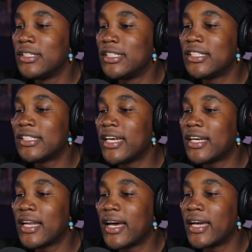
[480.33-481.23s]
just
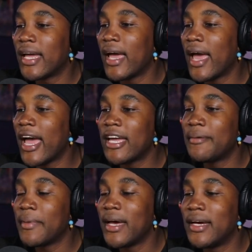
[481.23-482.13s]
think like,
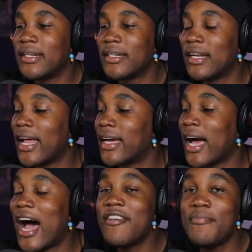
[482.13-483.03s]
hey man, like
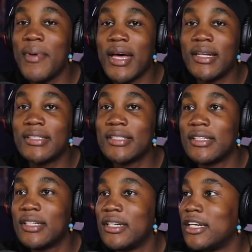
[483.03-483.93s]
I've met
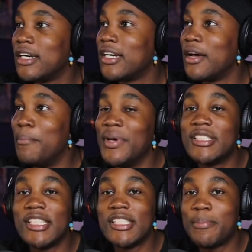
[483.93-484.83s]

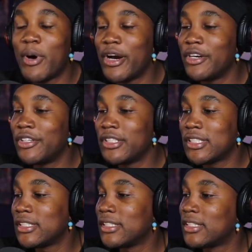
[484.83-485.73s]
business
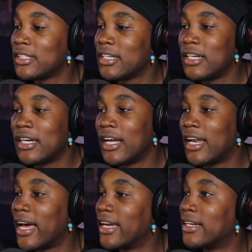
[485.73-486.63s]
partners,
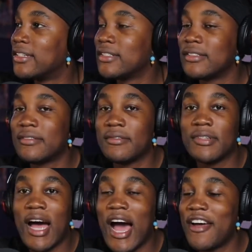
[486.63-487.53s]
like
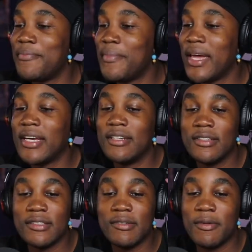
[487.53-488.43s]
I've made
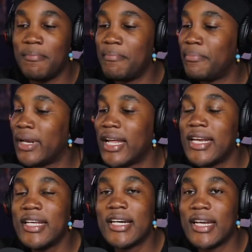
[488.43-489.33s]

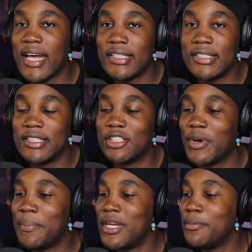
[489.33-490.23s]
plenty connections
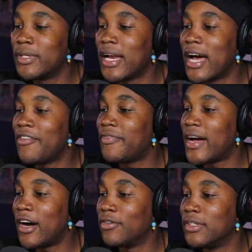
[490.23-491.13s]
with people that I
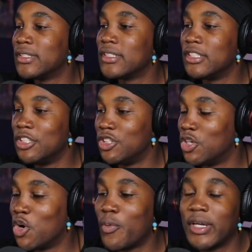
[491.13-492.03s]
found
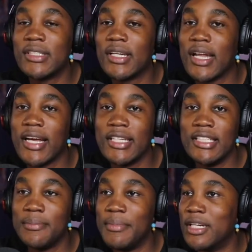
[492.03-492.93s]
going to like
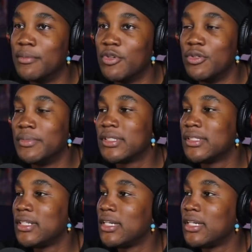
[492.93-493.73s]
these meetup groups,